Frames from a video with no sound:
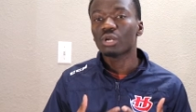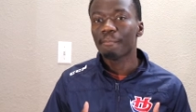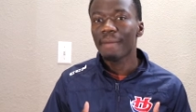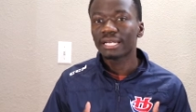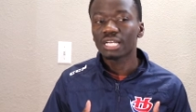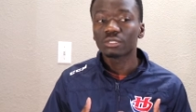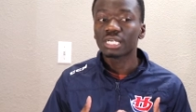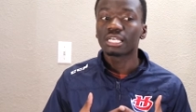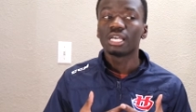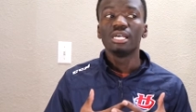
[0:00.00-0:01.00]
it meant. I was
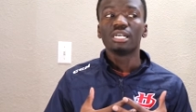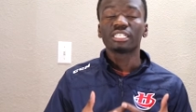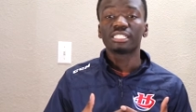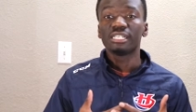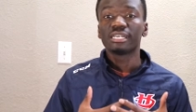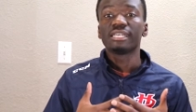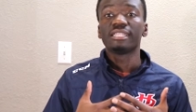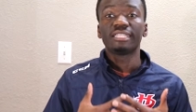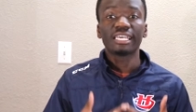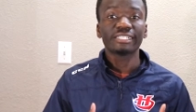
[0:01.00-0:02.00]
like, listen,
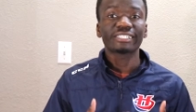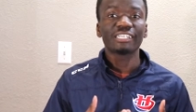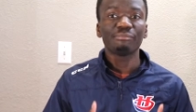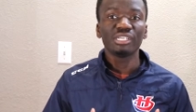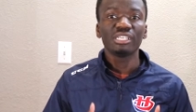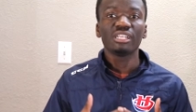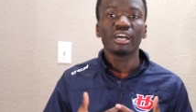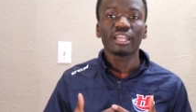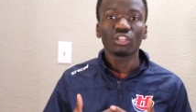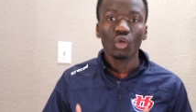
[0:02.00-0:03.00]
this could mean
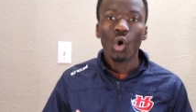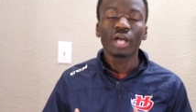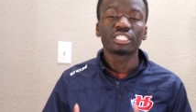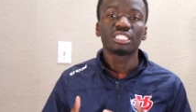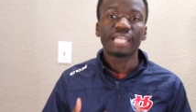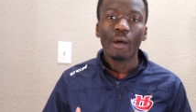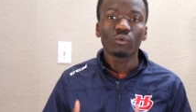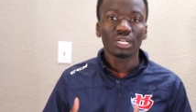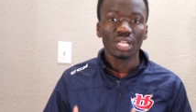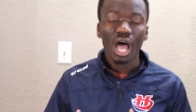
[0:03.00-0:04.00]
a lot
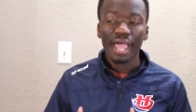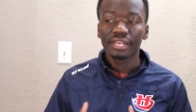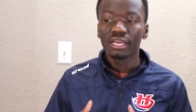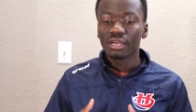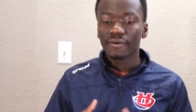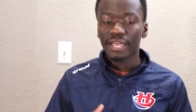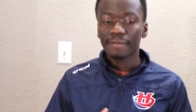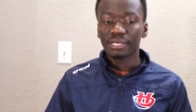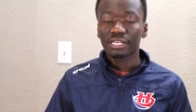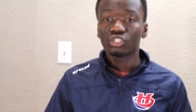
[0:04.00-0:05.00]
down the line,
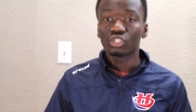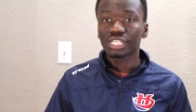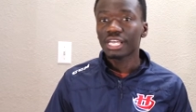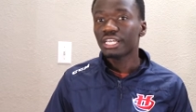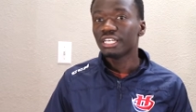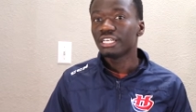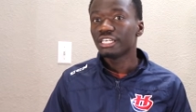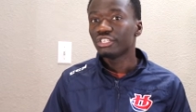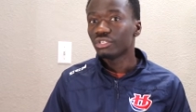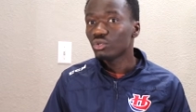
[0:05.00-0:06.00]
right? Because you're saying
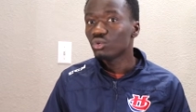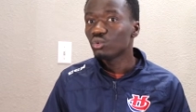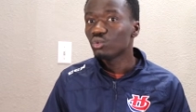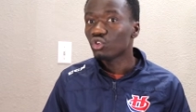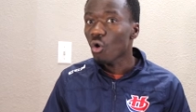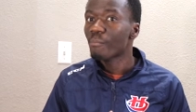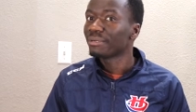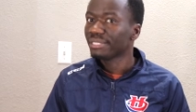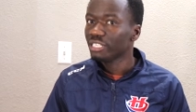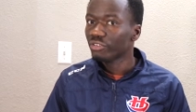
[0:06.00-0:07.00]
you don't
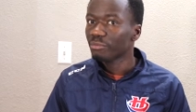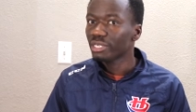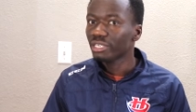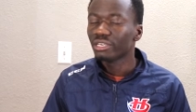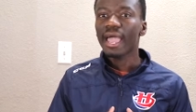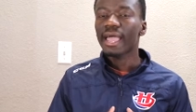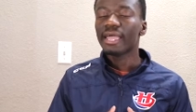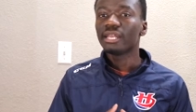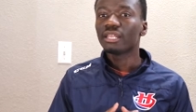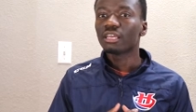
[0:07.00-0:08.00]
believe in me,
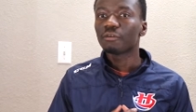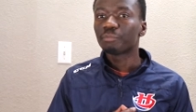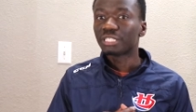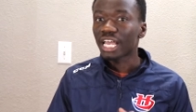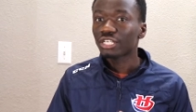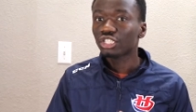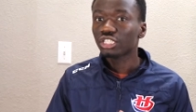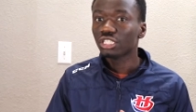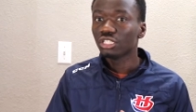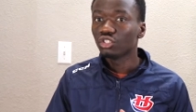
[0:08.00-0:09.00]
and
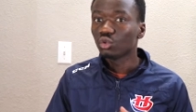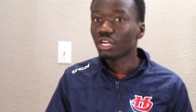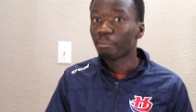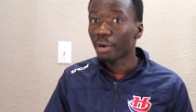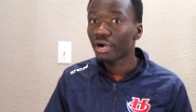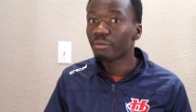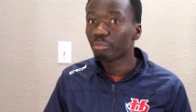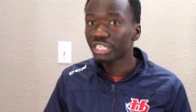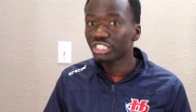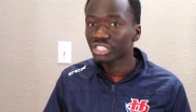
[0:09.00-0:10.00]
potentially you could burn
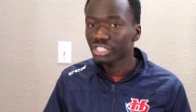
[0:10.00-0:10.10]
bridges